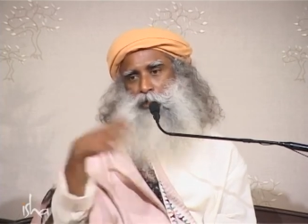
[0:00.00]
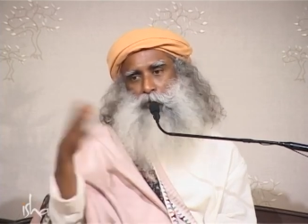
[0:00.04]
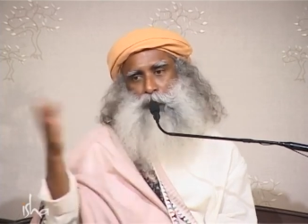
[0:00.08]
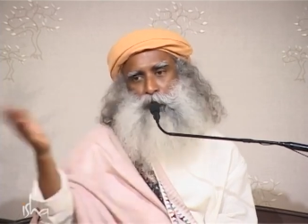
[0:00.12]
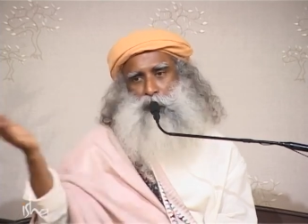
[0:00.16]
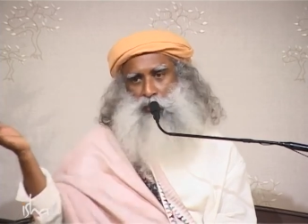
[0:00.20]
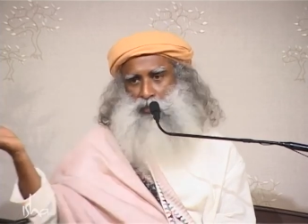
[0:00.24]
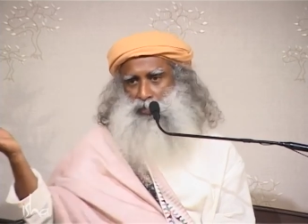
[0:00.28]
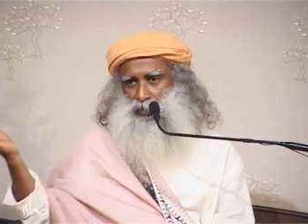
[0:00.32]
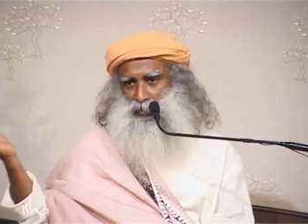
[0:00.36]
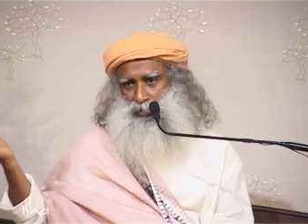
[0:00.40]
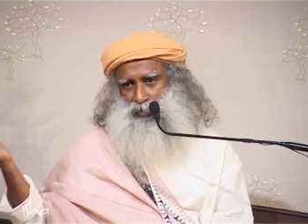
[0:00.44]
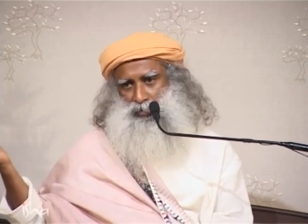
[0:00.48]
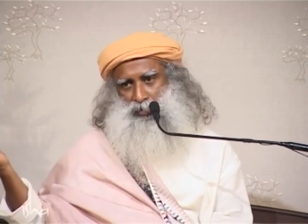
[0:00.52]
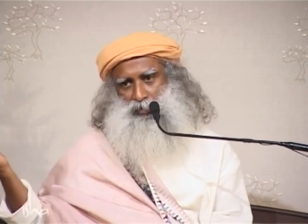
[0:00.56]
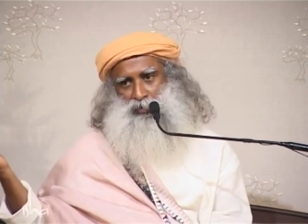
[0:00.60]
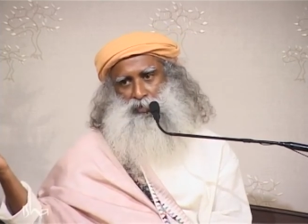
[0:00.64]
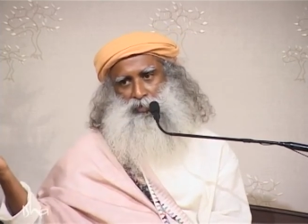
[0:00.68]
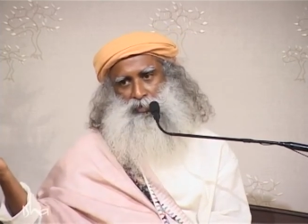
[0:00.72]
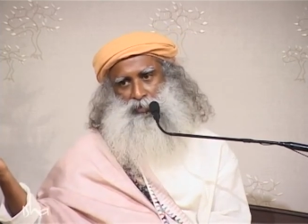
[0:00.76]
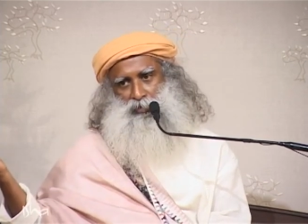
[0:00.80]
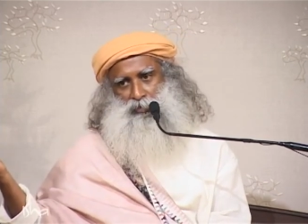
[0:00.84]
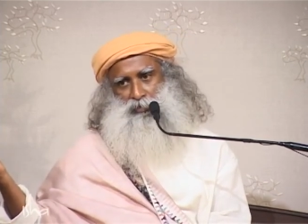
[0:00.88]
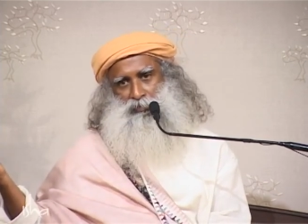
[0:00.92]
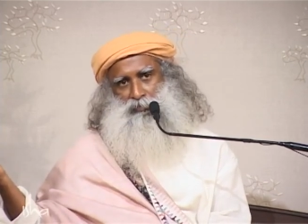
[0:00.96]

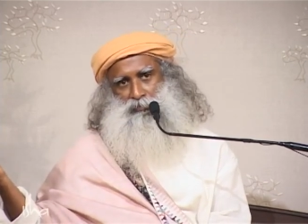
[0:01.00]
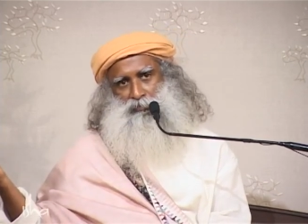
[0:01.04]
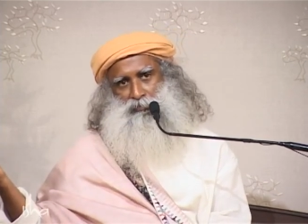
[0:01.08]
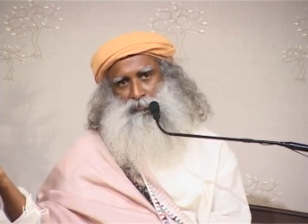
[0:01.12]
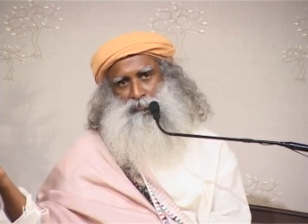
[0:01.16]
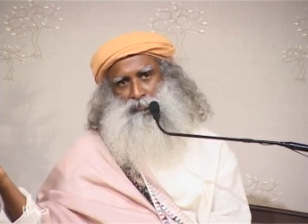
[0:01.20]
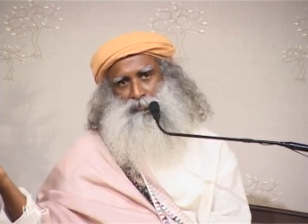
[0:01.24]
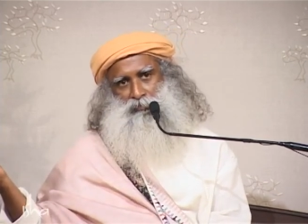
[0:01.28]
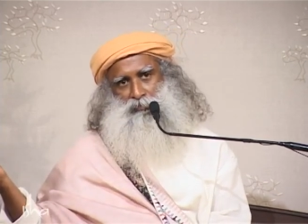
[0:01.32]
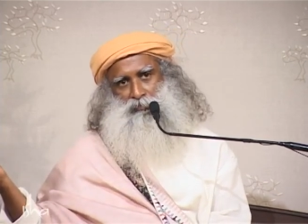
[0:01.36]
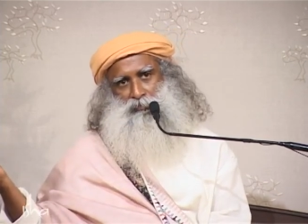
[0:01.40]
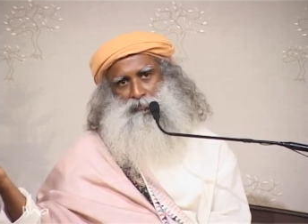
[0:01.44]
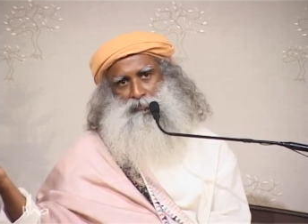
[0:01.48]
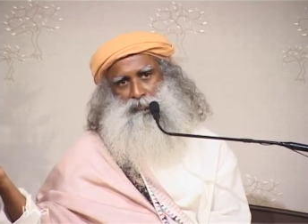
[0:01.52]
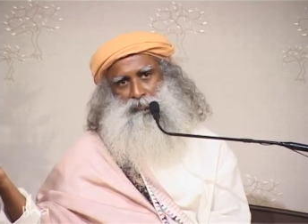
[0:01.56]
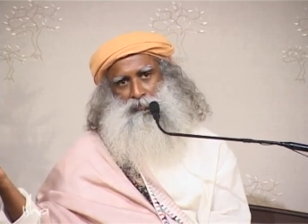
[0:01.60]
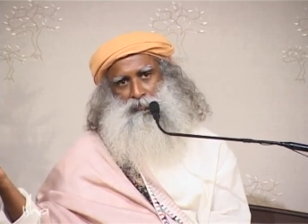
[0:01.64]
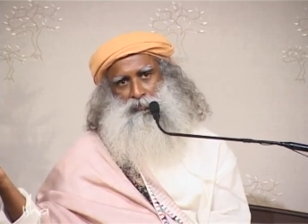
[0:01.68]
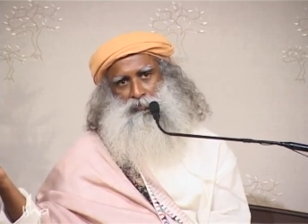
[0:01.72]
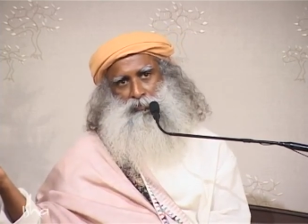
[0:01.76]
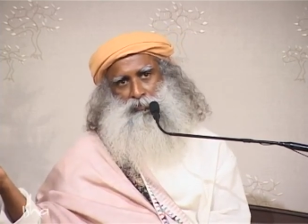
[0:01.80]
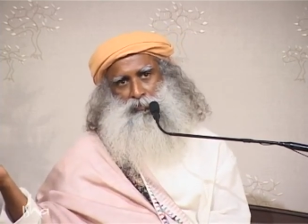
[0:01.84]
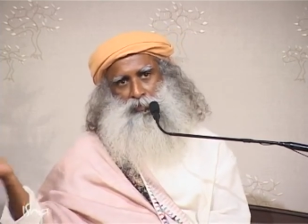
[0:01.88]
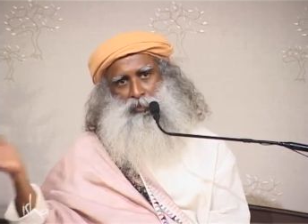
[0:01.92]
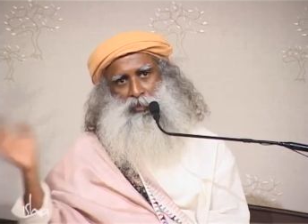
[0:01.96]
experience.
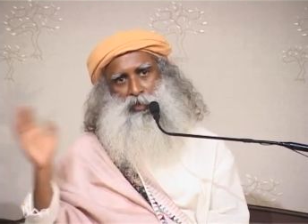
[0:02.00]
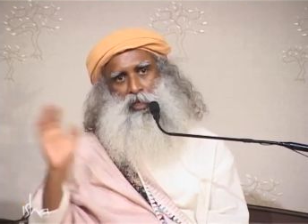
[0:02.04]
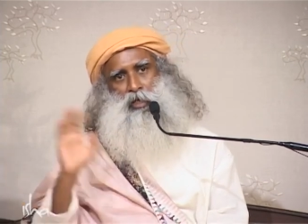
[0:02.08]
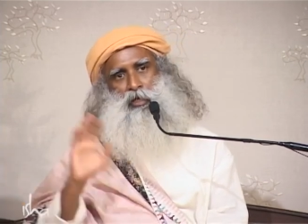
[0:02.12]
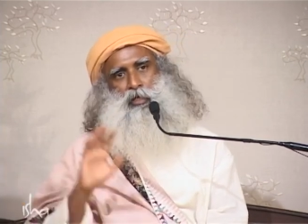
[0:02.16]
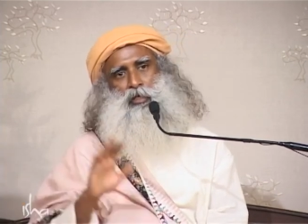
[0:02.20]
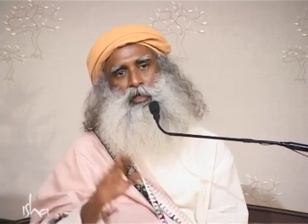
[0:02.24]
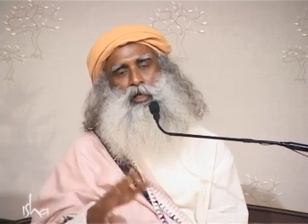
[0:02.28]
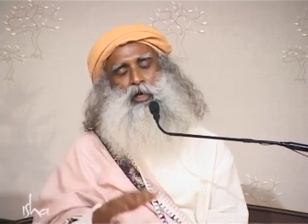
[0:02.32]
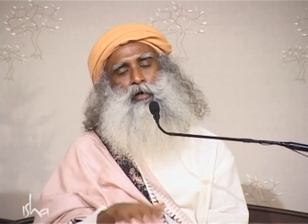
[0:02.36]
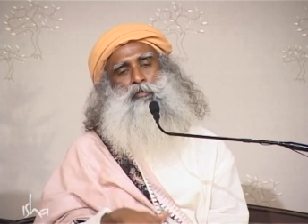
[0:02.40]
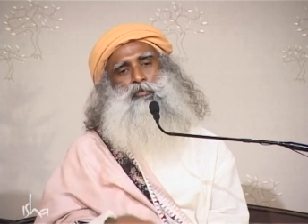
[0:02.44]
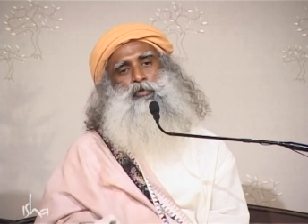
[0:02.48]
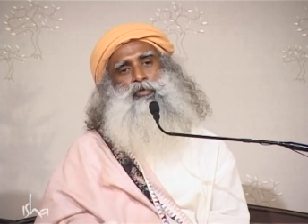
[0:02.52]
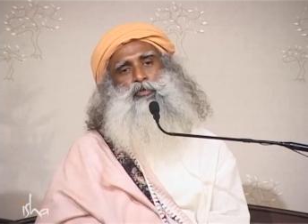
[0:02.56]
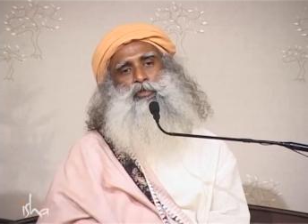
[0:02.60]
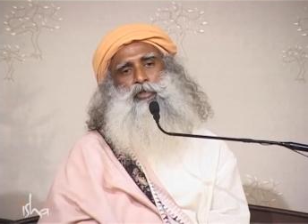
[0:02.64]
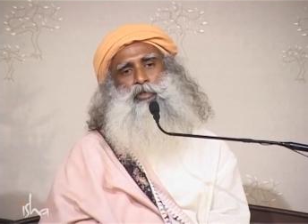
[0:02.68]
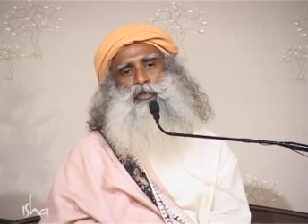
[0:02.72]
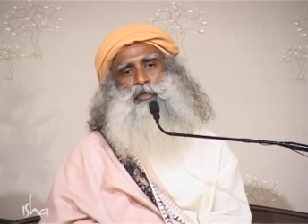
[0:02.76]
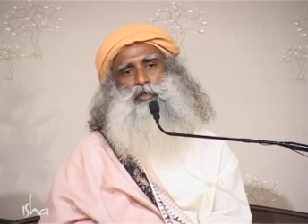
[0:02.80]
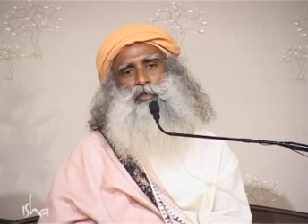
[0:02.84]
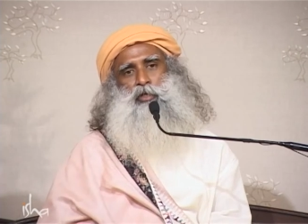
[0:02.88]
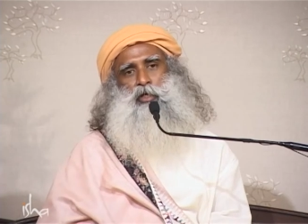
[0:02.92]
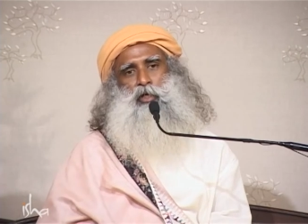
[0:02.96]
Right now you
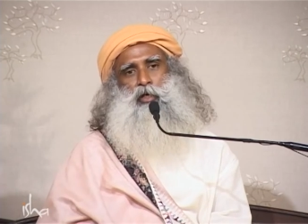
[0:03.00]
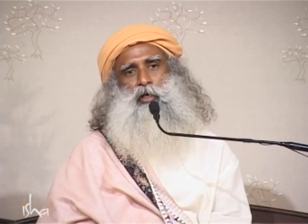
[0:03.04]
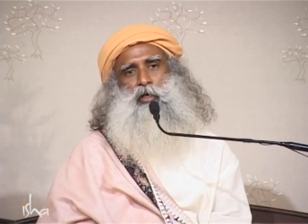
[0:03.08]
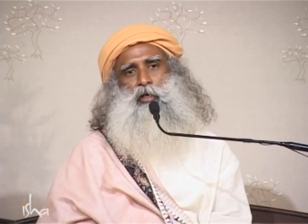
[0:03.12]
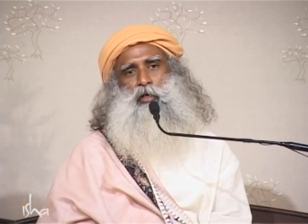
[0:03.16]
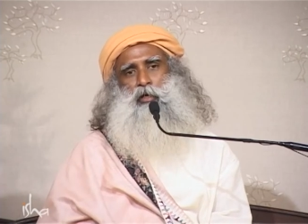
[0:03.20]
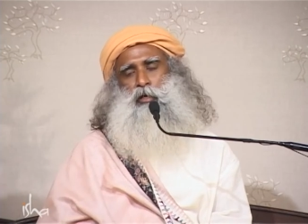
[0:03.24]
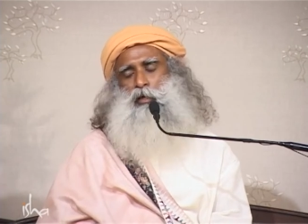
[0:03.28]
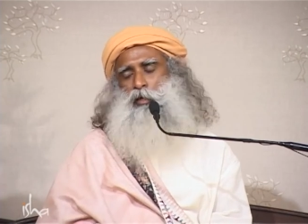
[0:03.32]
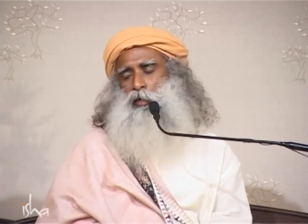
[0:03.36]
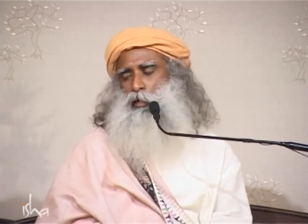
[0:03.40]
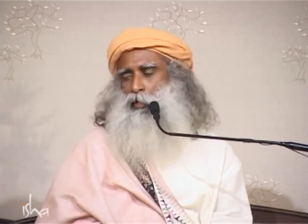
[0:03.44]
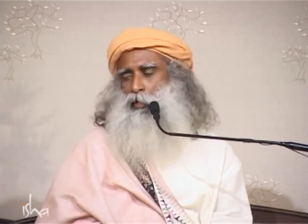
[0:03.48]
sit here,